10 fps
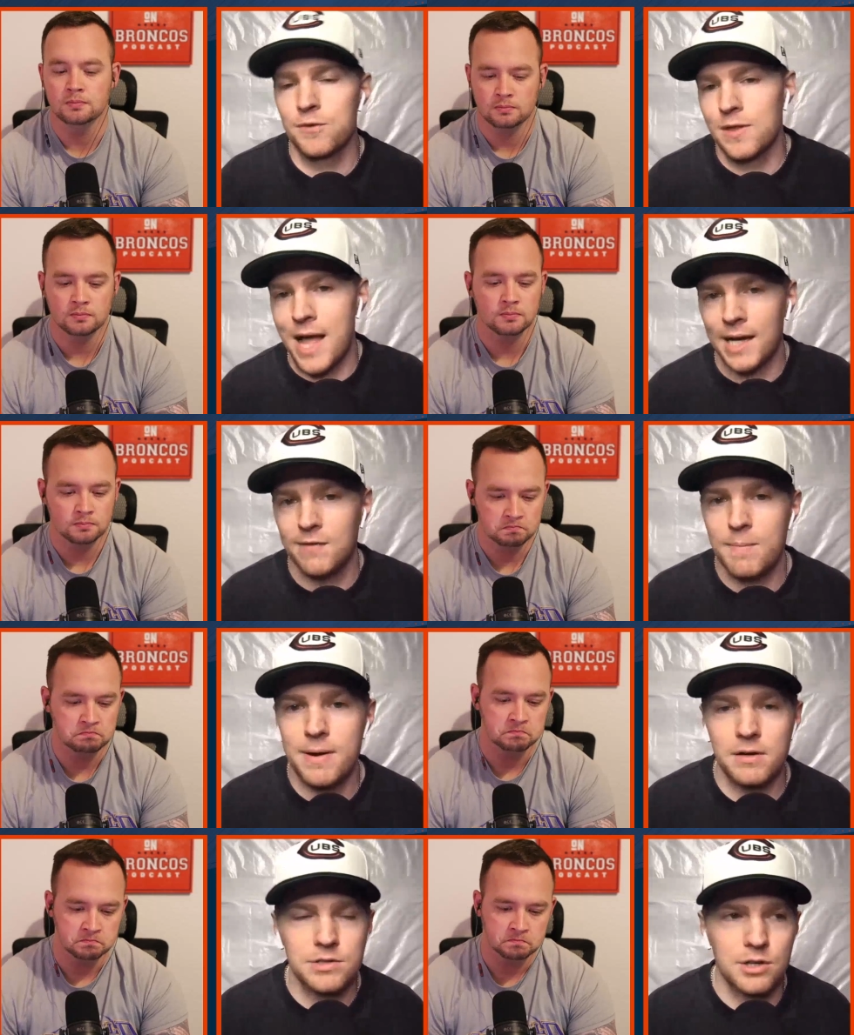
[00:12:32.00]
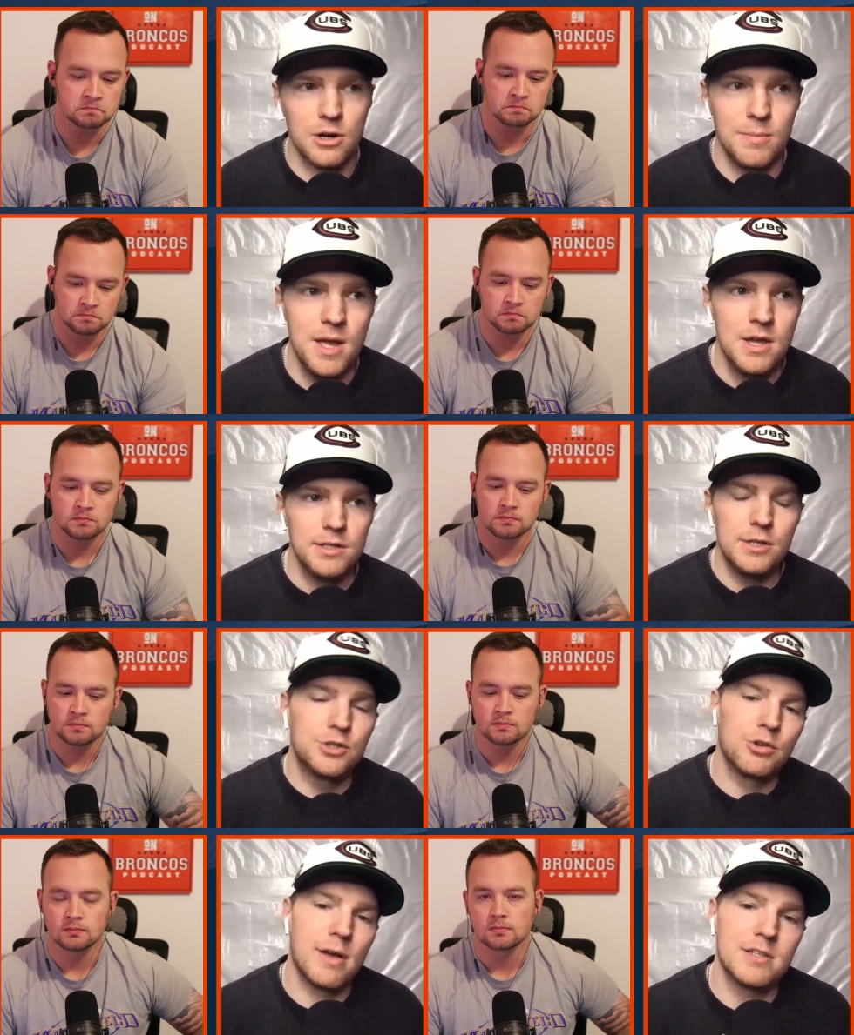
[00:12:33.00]
Speaker 1: for lack of a better term? Do
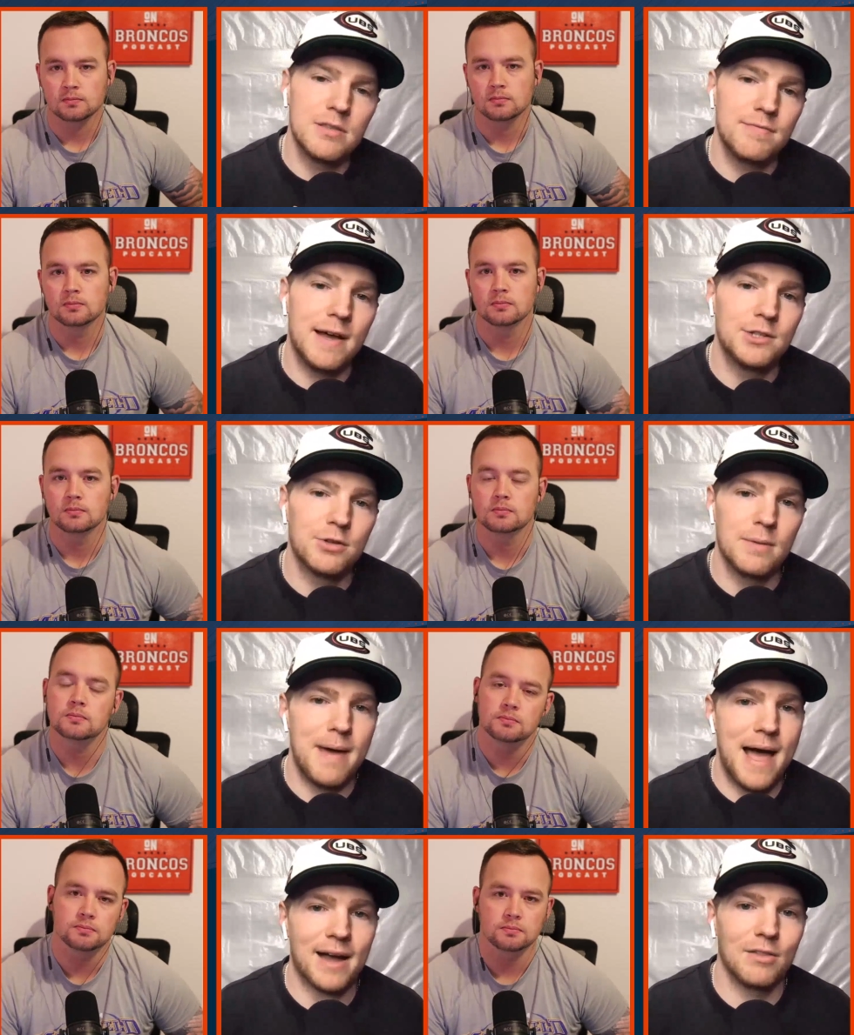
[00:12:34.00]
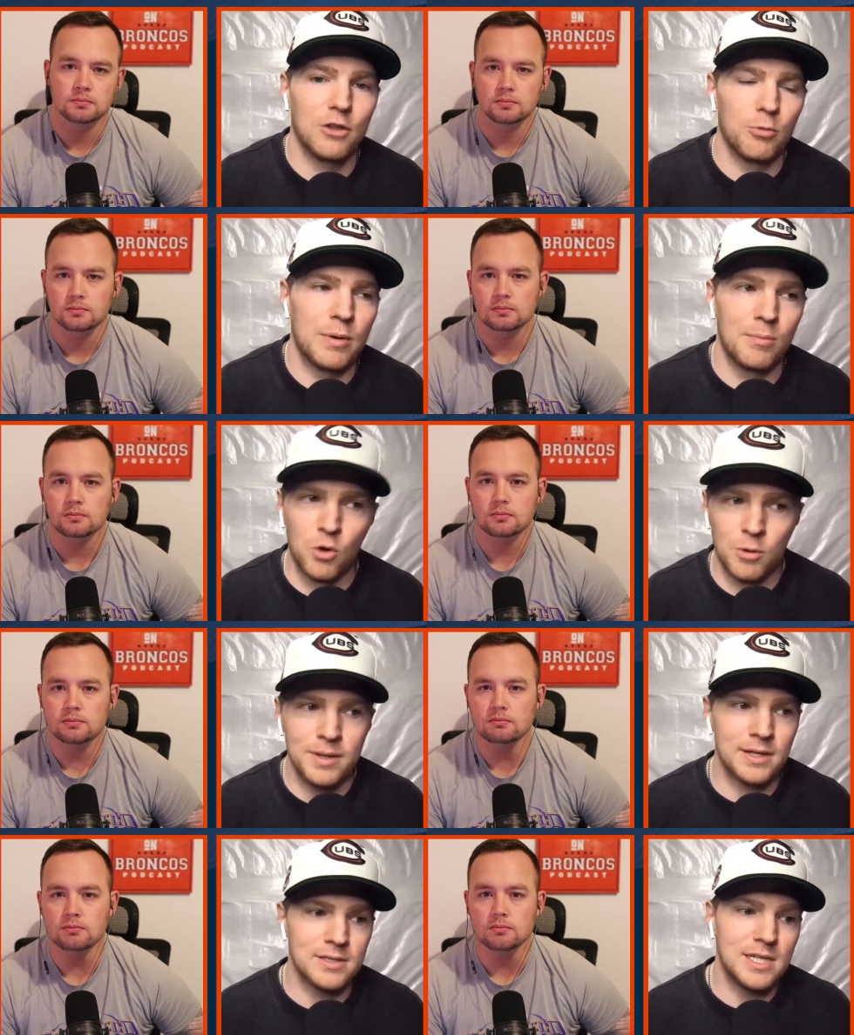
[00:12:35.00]
you trust the veteran back a little bit more
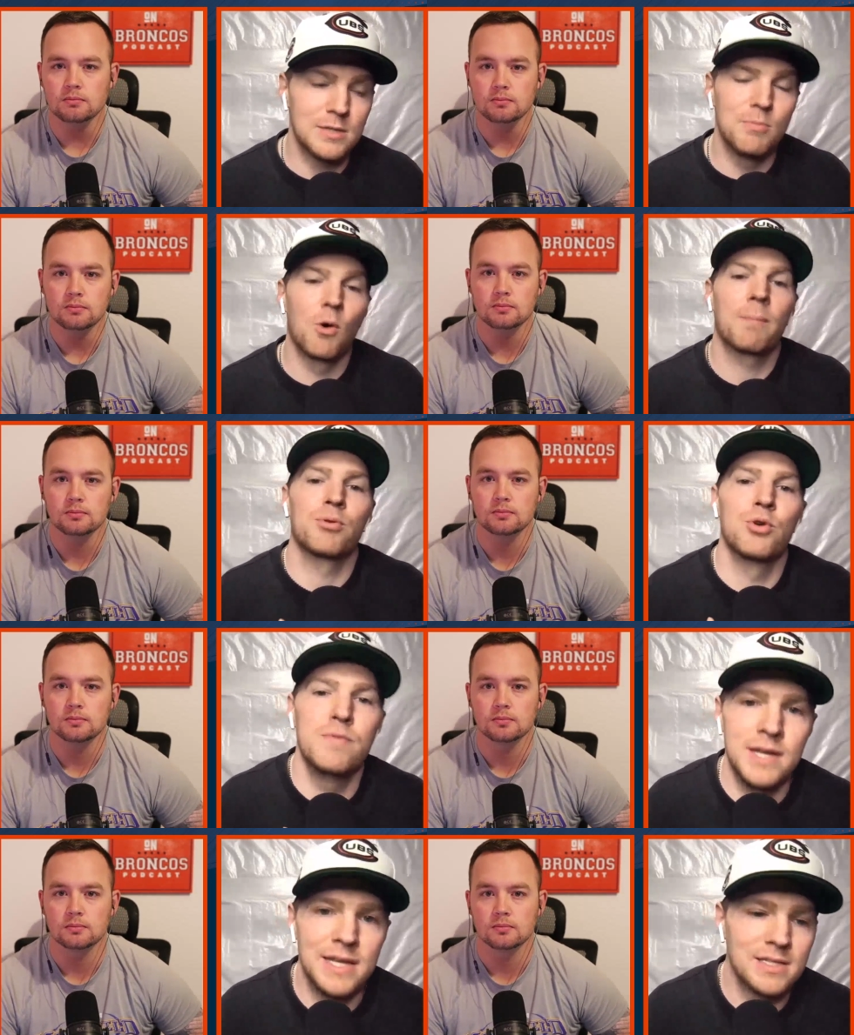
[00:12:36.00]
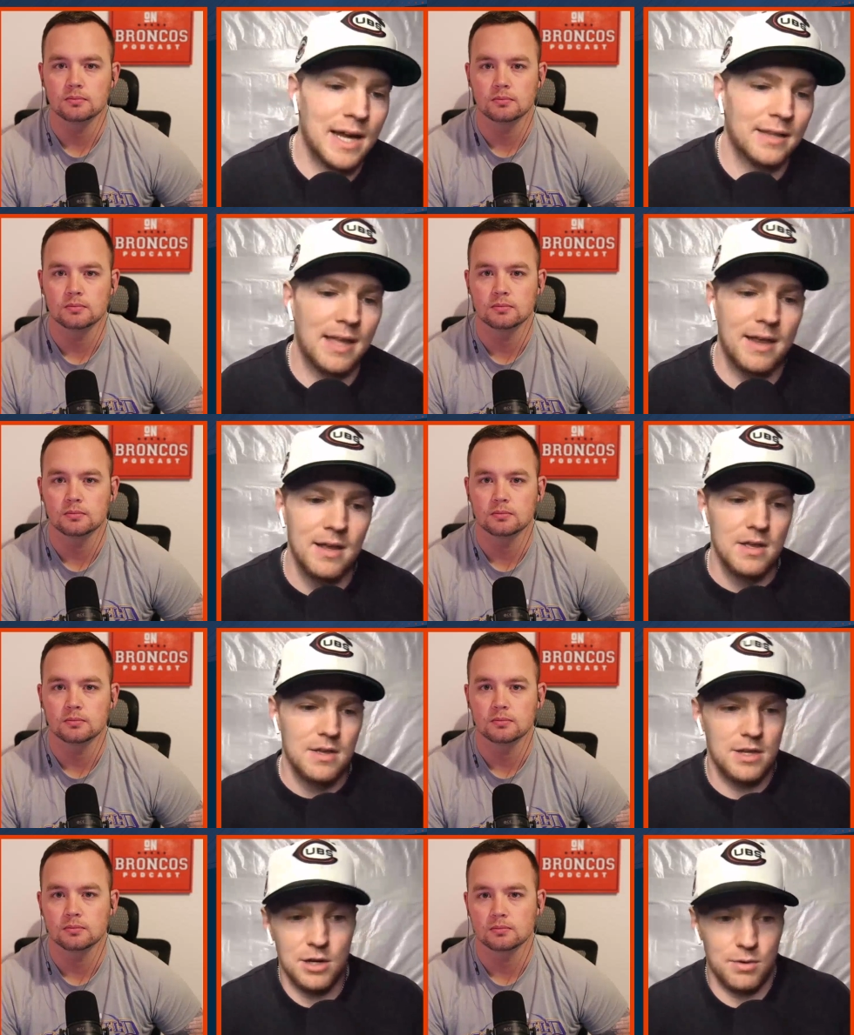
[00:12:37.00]
because he's more proven? He's got that,
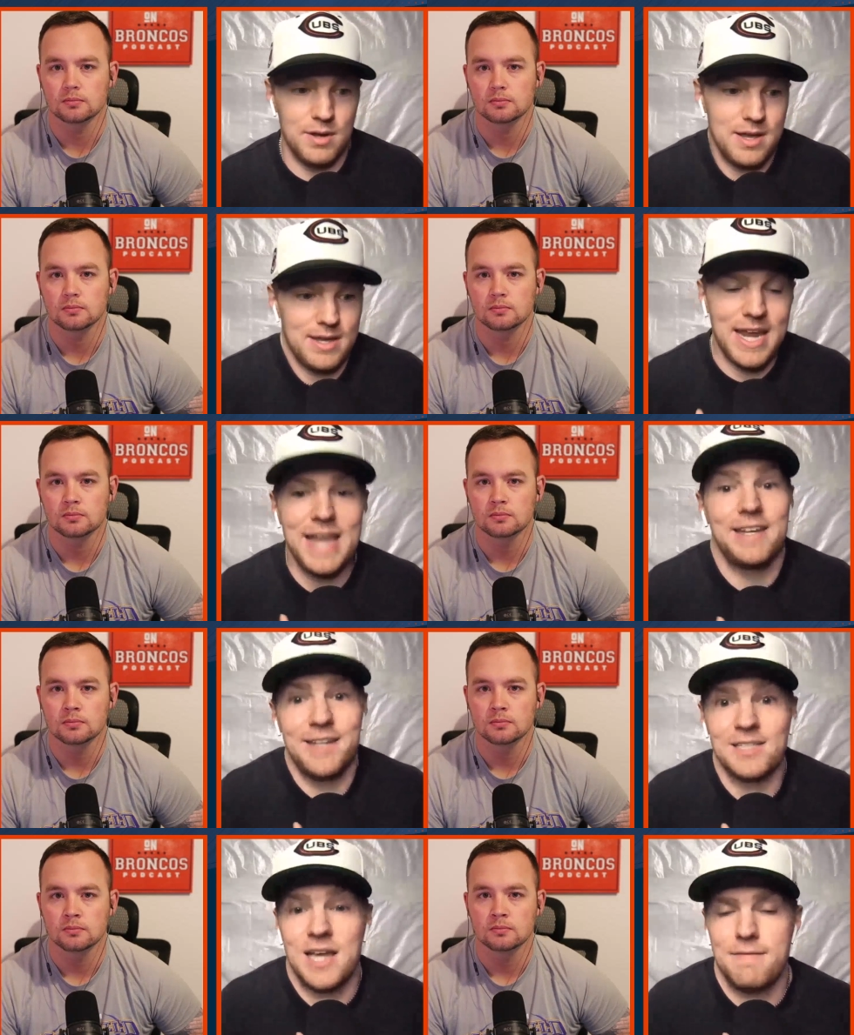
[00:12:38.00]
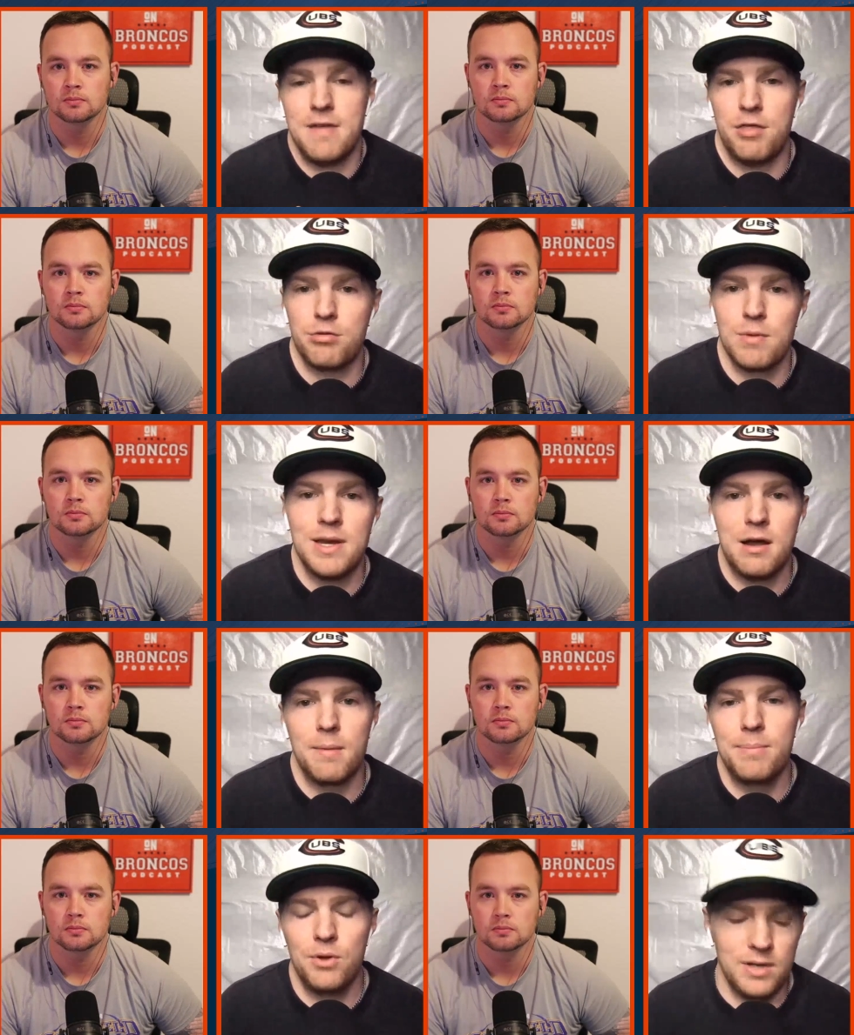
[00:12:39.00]
you know, he, he does have that three down
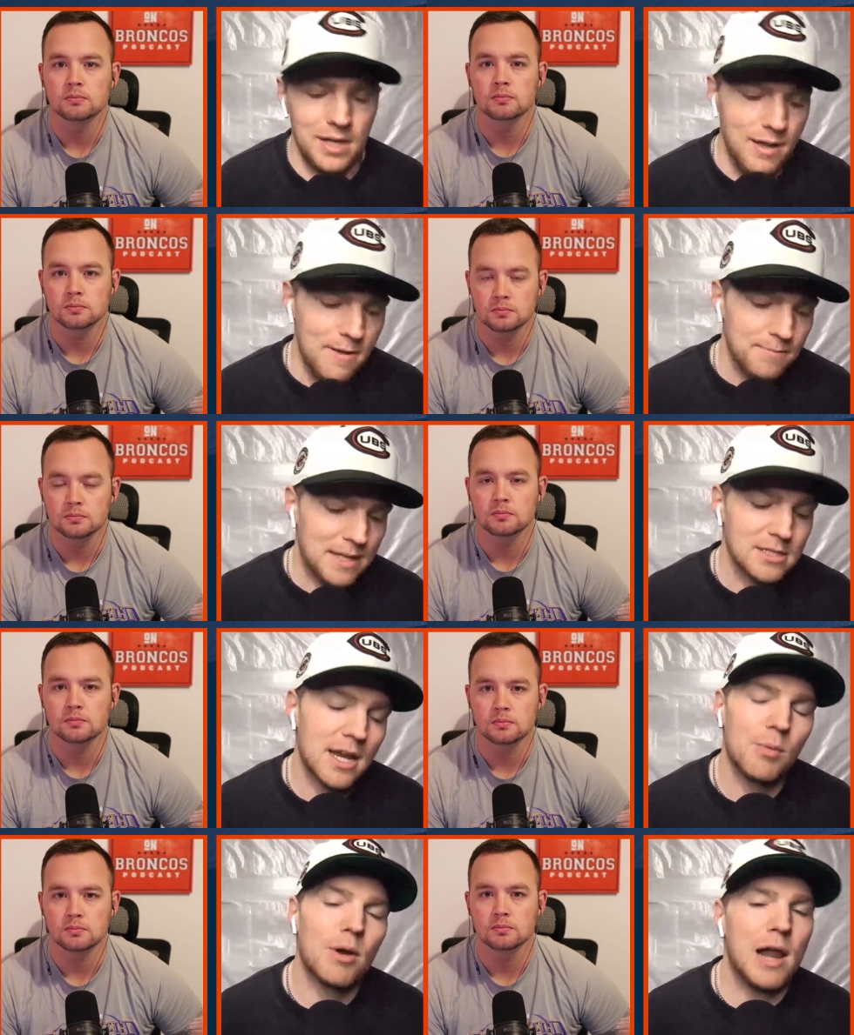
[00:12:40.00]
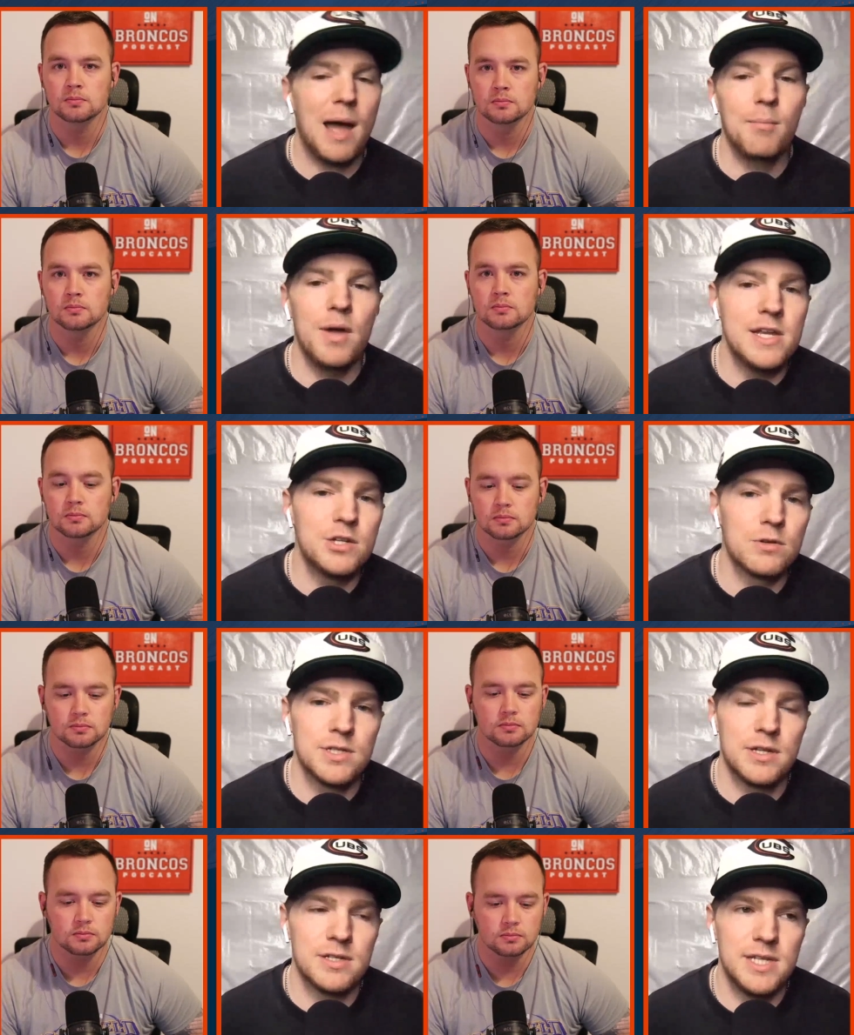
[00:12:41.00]
ability. That's kind of what I'm
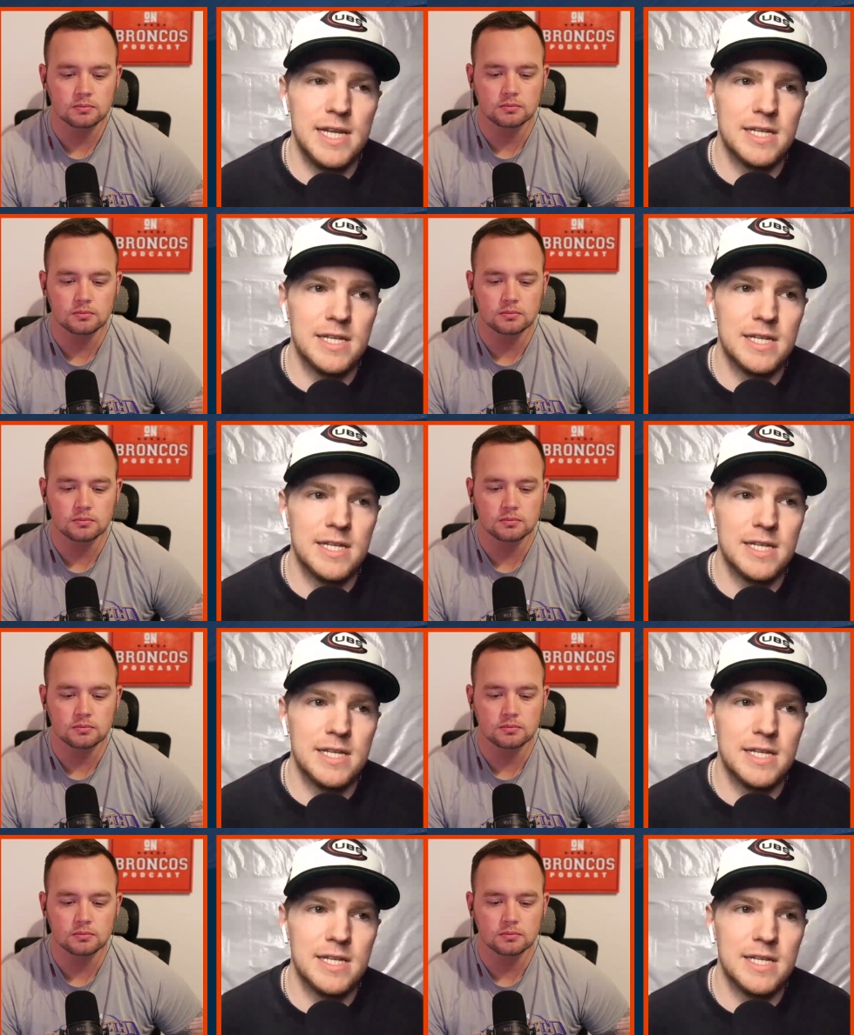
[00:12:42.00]
interested to see